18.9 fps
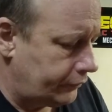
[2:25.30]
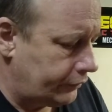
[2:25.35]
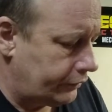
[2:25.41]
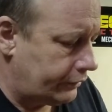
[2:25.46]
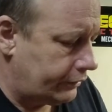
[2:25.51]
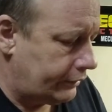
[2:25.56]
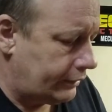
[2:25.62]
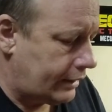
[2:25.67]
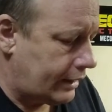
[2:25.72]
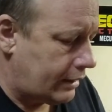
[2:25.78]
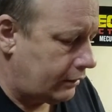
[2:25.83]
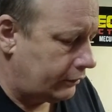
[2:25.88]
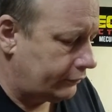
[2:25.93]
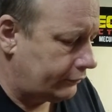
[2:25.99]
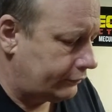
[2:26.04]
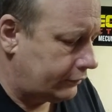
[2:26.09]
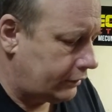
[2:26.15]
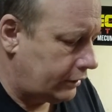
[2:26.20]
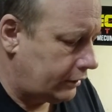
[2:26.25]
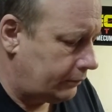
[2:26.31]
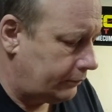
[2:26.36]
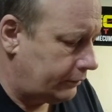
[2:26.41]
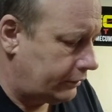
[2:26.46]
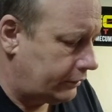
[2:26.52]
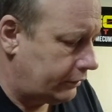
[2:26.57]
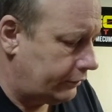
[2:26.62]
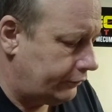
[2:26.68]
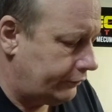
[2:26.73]
downside,
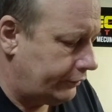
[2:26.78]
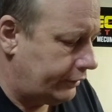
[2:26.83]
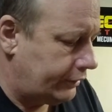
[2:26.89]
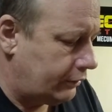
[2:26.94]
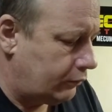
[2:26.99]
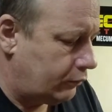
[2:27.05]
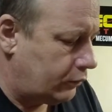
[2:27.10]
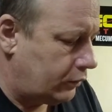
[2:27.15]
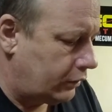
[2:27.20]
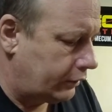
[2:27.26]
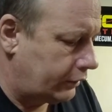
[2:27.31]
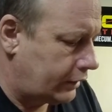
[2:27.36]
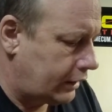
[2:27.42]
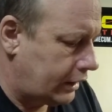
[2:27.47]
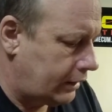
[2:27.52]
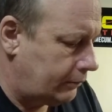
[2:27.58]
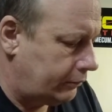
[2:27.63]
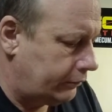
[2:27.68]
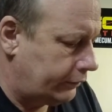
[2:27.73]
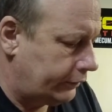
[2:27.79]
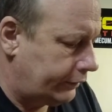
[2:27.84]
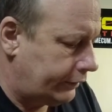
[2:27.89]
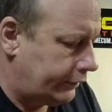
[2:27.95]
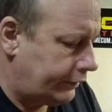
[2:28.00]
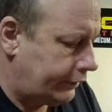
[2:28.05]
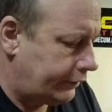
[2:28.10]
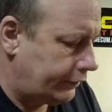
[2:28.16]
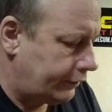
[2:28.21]
because you get one cable in
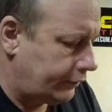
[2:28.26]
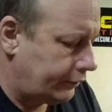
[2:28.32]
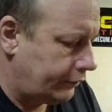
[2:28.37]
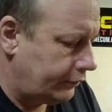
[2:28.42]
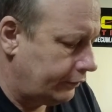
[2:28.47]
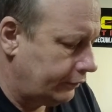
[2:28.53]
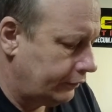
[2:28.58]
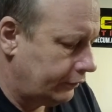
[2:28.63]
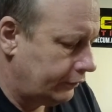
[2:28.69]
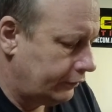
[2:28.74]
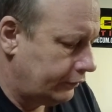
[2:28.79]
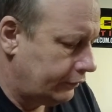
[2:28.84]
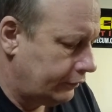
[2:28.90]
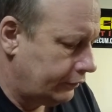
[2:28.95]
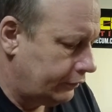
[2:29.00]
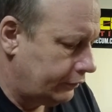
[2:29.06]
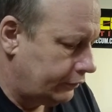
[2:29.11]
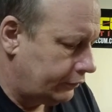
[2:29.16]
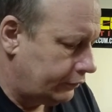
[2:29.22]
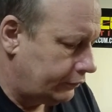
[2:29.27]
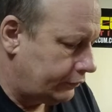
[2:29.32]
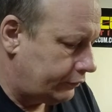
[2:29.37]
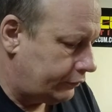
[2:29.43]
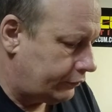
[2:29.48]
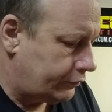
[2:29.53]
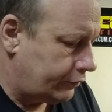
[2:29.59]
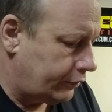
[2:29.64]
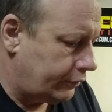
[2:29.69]
here
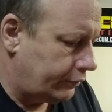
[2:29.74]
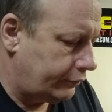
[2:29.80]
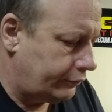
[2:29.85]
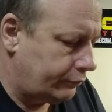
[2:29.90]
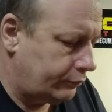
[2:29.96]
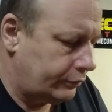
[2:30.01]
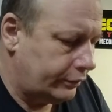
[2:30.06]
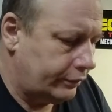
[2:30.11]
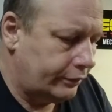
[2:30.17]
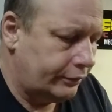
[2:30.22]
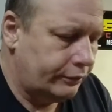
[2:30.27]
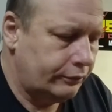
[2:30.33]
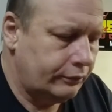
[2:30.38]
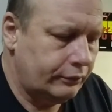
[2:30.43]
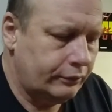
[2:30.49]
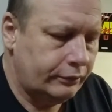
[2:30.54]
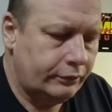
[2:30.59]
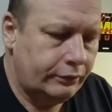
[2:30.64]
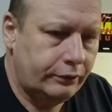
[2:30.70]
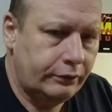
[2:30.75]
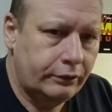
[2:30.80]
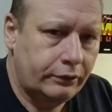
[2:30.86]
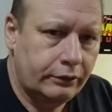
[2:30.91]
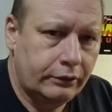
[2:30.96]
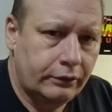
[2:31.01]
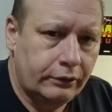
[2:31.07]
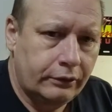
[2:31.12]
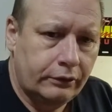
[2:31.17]
to charge with.
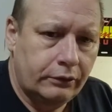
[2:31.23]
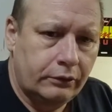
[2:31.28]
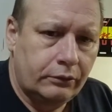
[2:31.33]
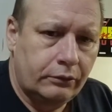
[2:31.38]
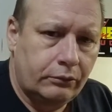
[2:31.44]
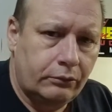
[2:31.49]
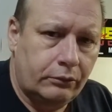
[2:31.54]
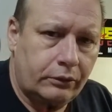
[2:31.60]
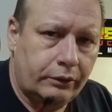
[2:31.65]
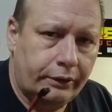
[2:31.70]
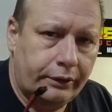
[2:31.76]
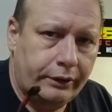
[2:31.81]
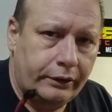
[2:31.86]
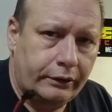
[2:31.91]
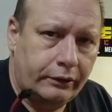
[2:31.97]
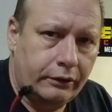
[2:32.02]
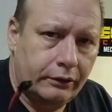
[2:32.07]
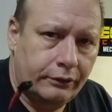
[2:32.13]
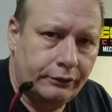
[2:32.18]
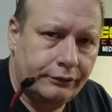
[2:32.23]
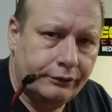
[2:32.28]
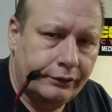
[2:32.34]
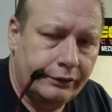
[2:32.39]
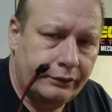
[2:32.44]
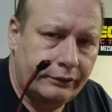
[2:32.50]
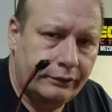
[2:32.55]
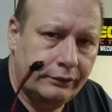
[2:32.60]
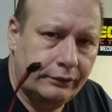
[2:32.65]
One end goes
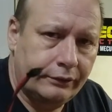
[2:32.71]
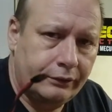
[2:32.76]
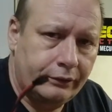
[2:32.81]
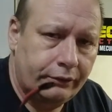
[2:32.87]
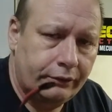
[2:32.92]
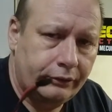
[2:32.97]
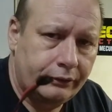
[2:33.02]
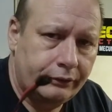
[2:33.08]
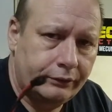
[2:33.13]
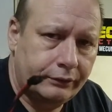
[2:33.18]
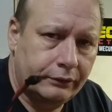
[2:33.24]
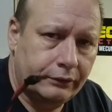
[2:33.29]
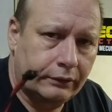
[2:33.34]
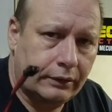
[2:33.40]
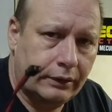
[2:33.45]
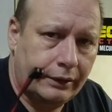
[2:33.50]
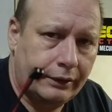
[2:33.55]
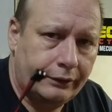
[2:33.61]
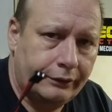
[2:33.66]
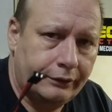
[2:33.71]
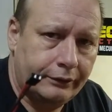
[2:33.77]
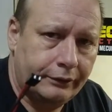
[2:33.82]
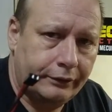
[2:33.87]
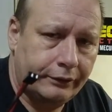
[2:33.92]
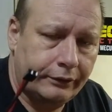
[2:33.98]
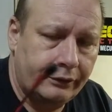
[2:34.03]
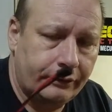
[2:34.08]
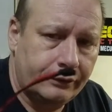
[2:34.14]
into the light
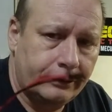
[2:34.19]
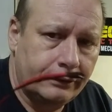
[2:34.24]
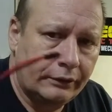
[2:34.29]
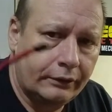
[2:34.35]
there,